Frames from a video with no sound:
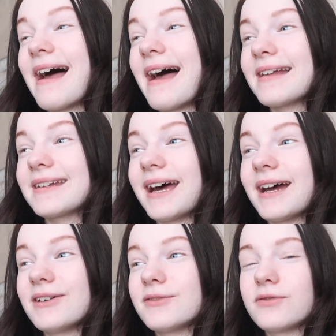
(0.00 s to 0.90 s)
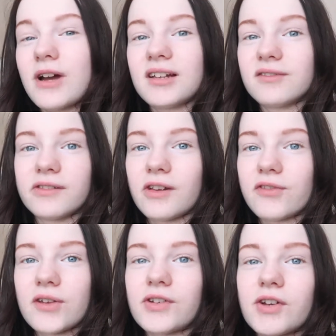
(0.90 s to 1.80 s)
And I've I love
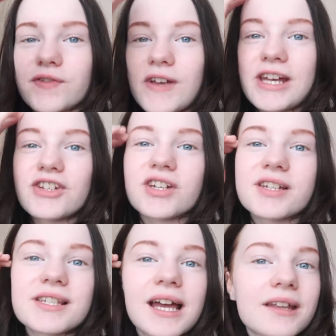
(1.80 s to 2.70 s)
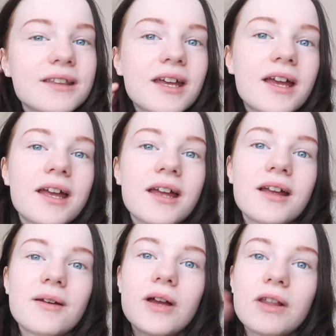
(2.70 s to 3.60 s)
their videos for ages and
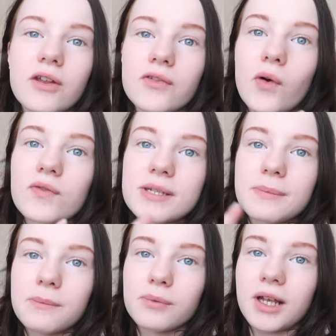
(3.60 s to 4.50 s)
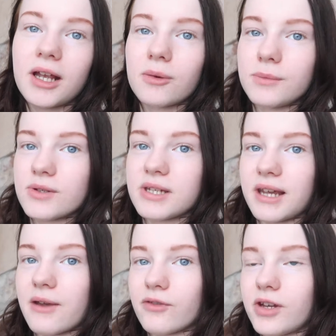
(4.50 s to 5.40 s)
they they've obviously been bringing out music
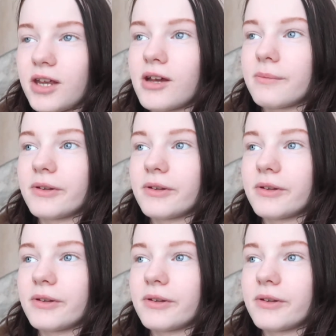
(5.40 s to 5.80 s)
every year,